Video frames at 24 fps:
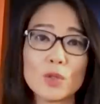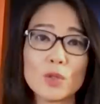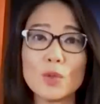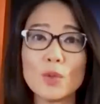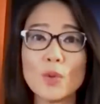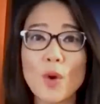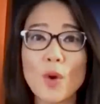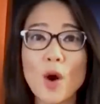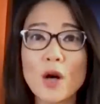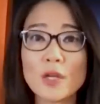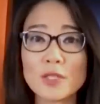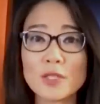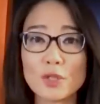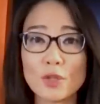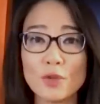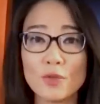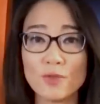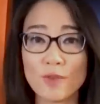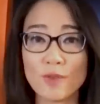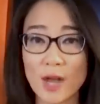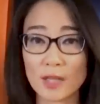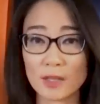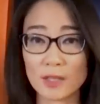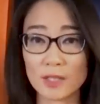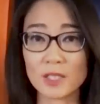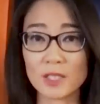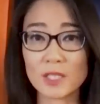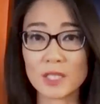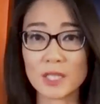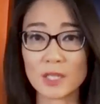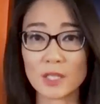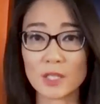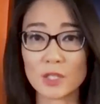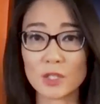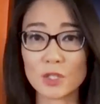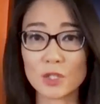who also
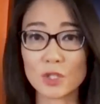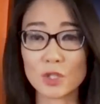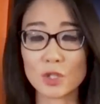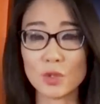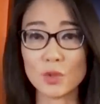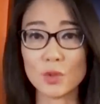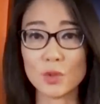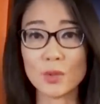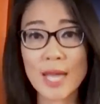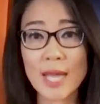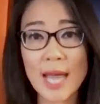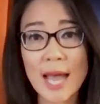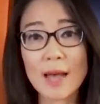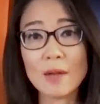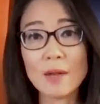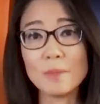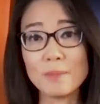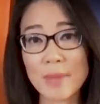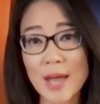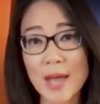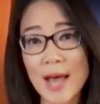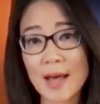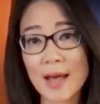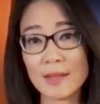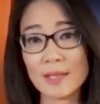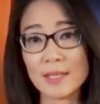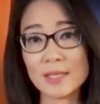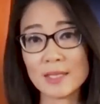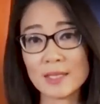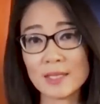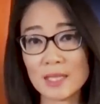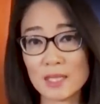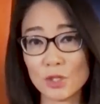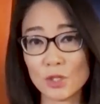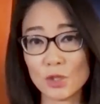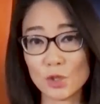volunteered to count ballots
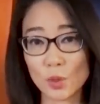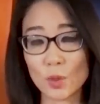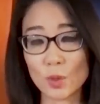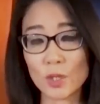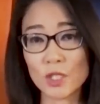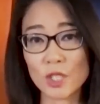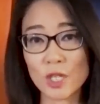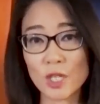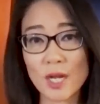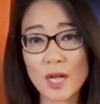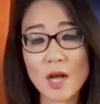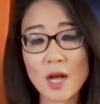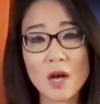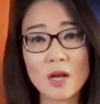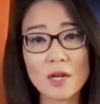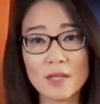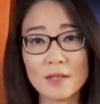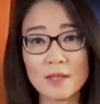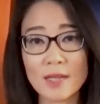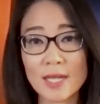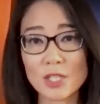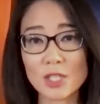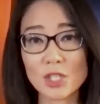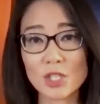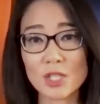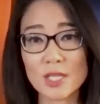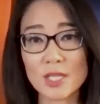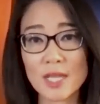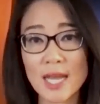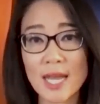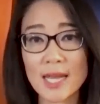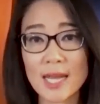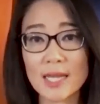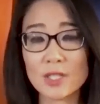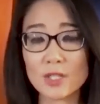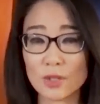in Georgia on Election
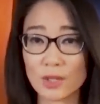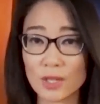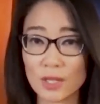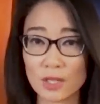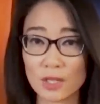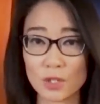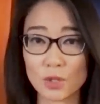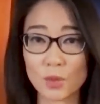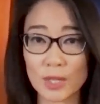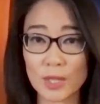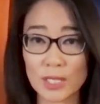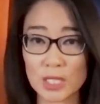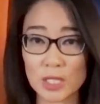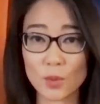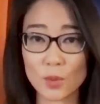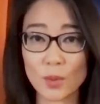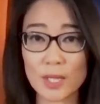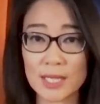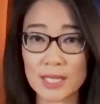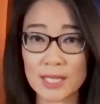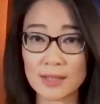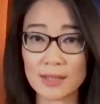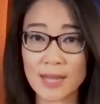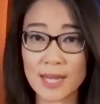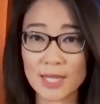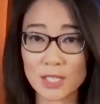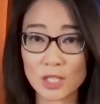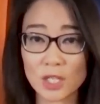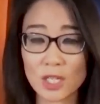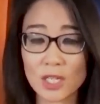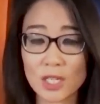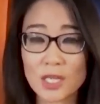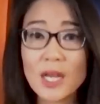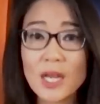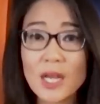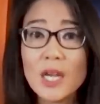Day during the 2020
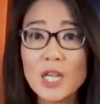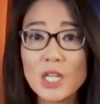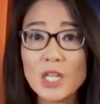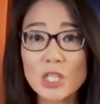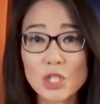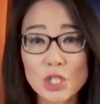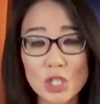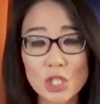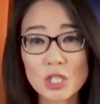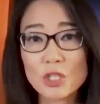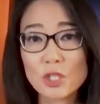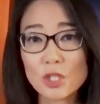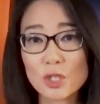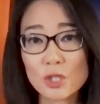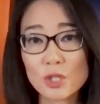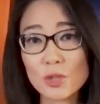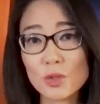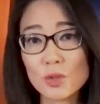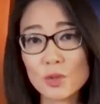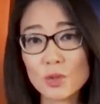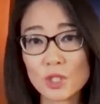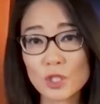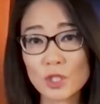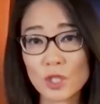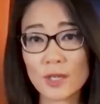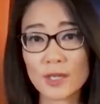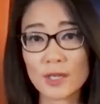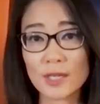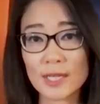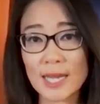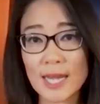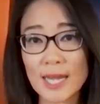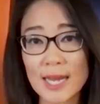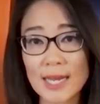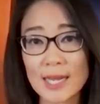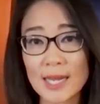election, she too
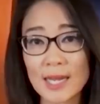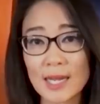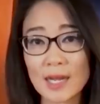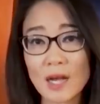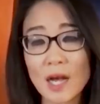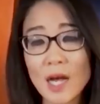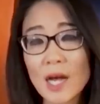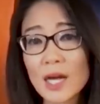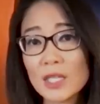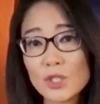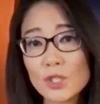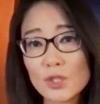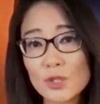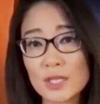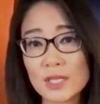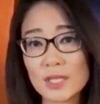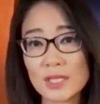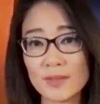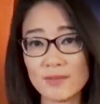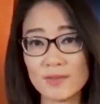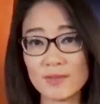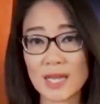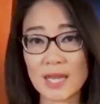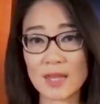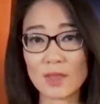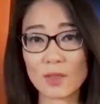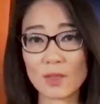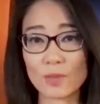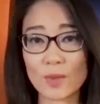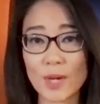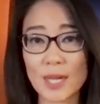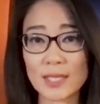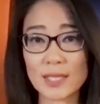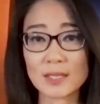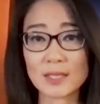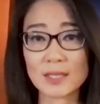started getting hundreds of death
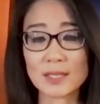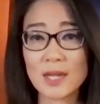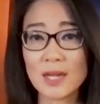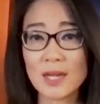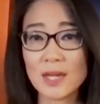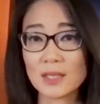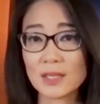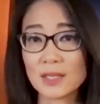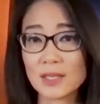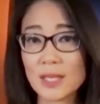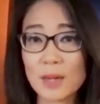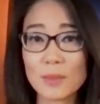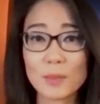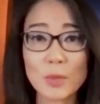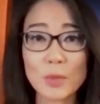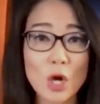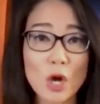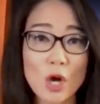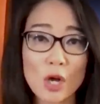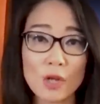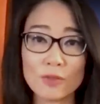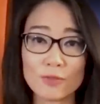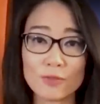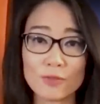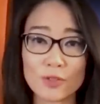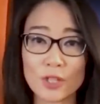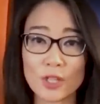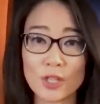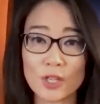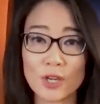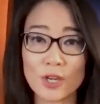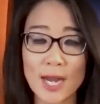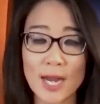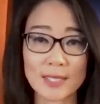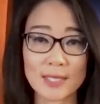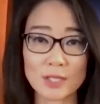threats. Some called for
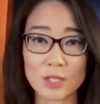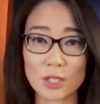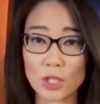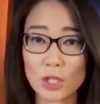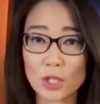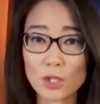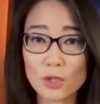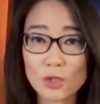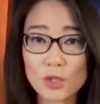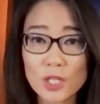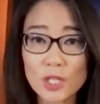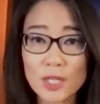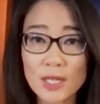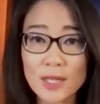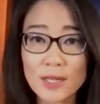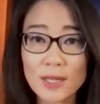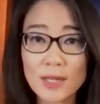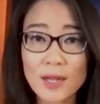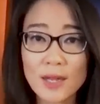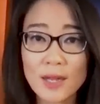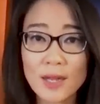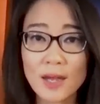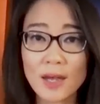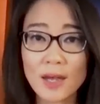her execution.